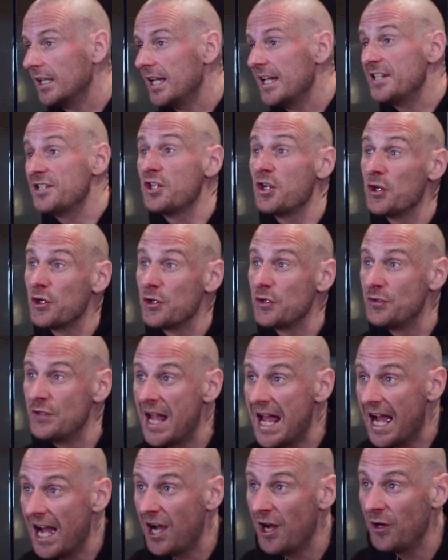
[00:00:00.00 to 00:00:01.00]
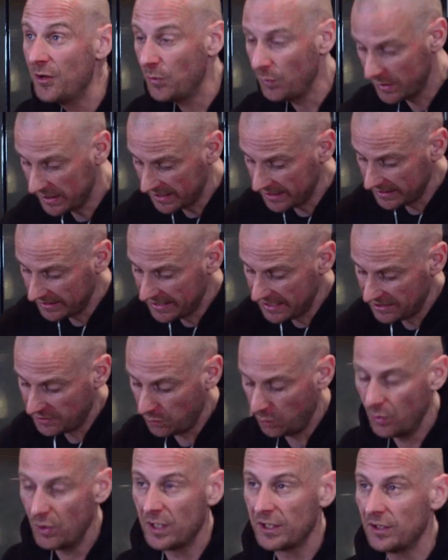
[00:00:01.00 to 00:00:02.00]
So now we can get to
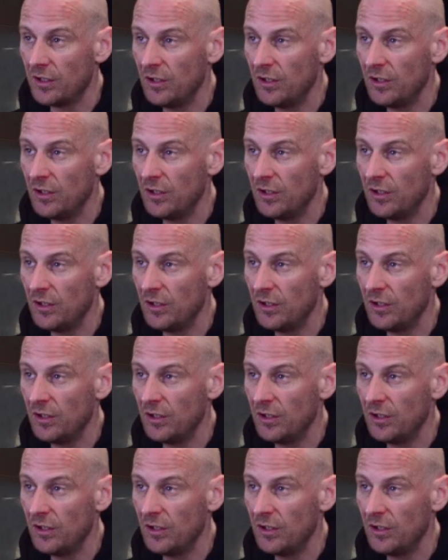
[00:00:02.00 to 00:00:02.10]
work